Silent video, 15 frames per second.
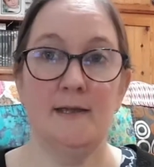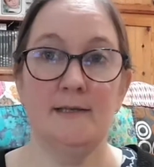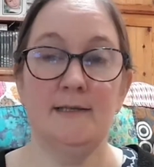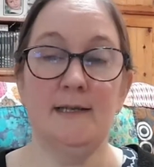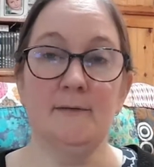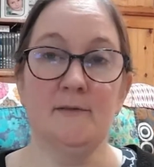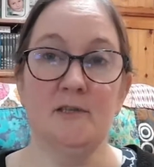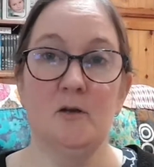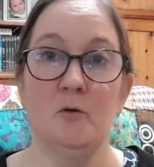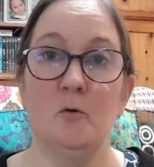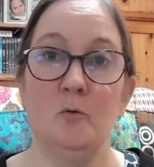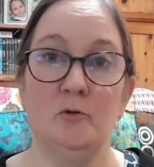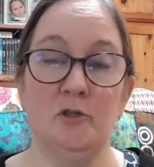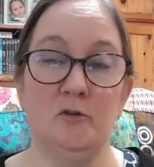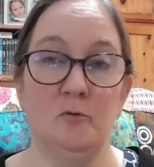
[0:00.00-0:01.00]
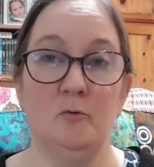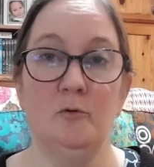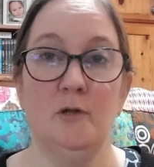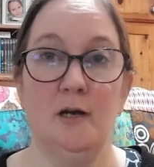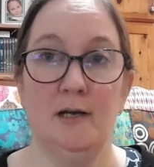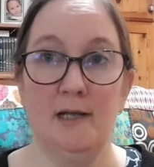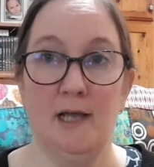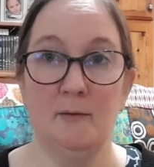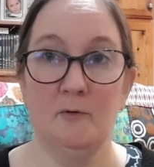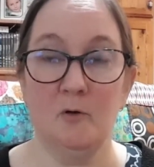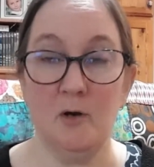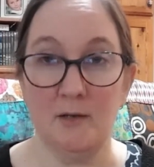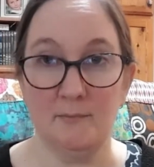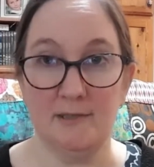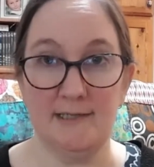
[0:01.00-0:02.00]
Yeah, so all in all I am
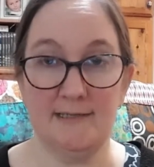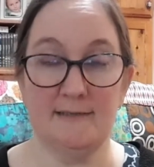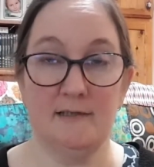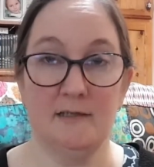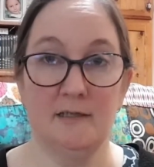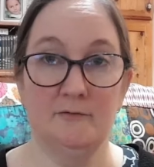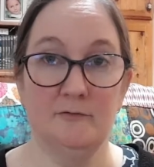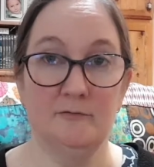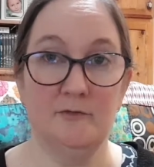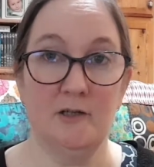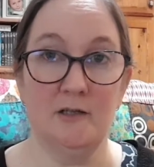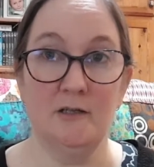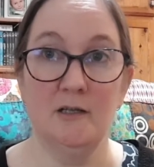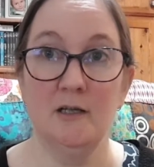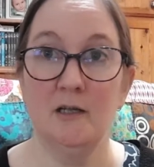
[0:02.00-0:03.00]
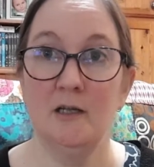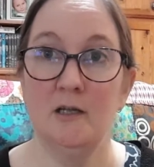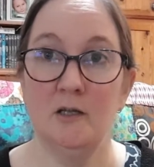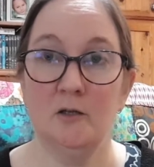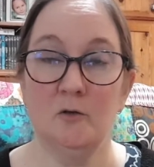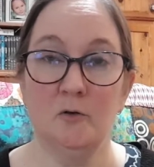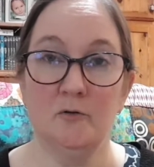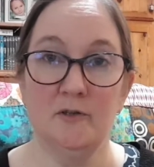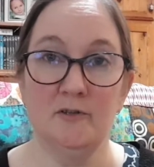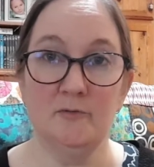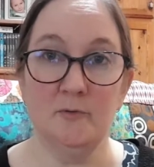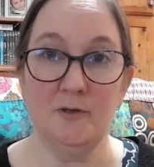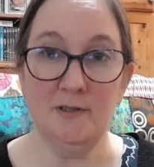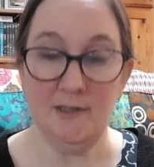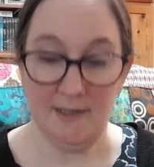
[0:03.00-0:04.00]
quite pleased that I've got this
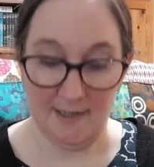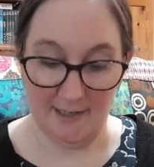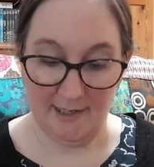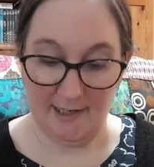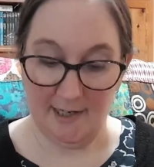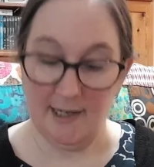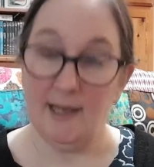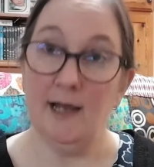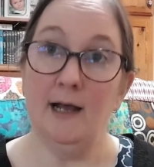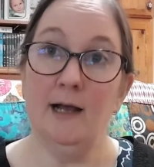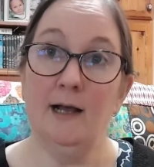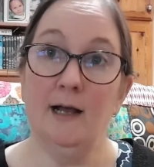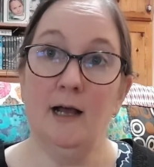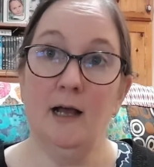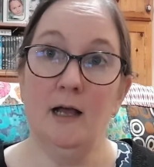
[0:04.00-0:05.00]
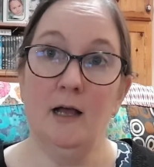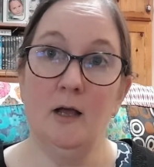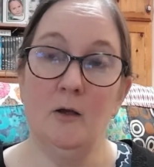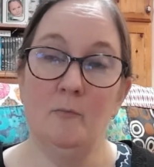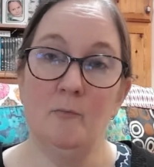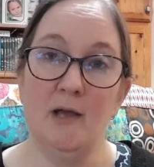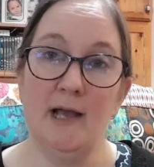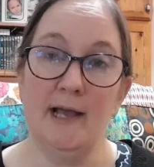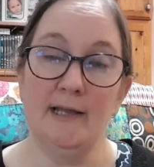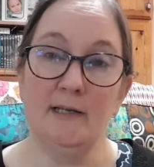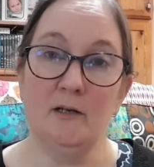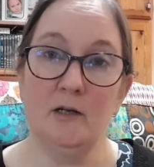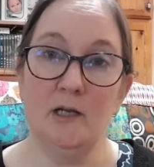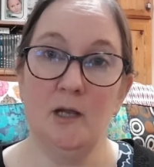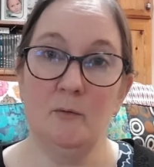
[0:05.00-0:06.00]
one, and
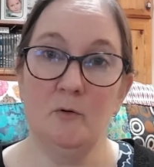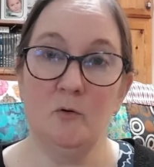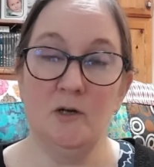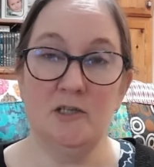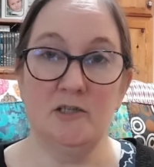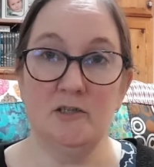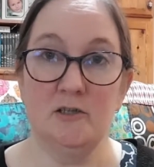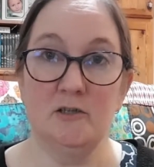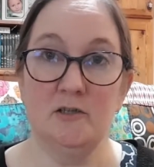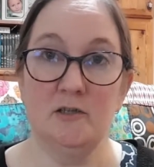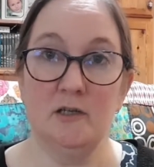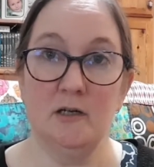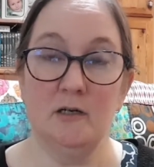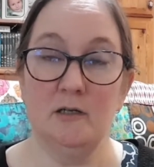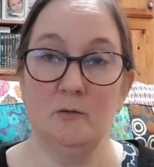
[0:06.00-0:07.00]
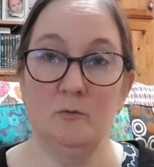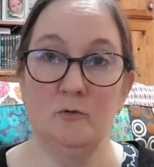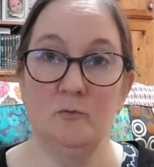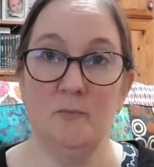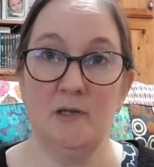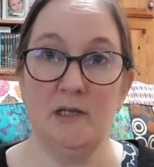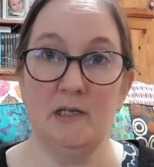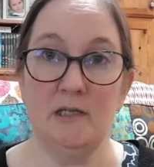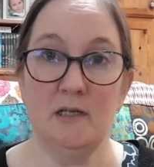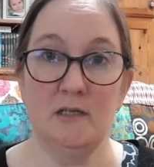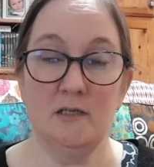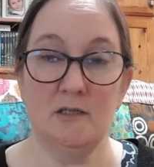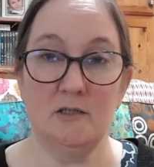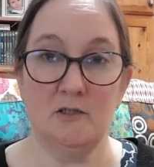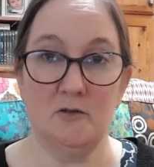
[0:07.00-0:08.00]
I am quite certain I will be
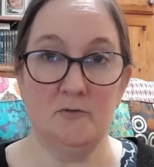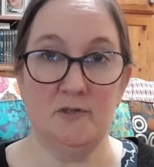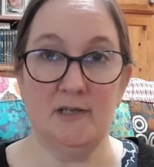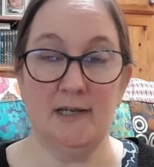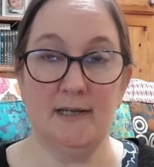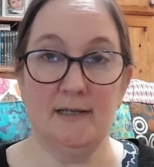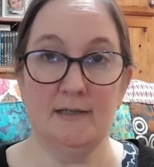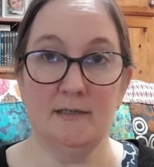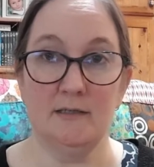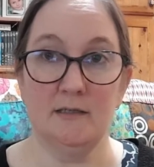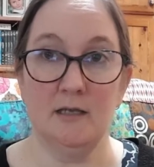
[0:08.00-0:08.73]
using it.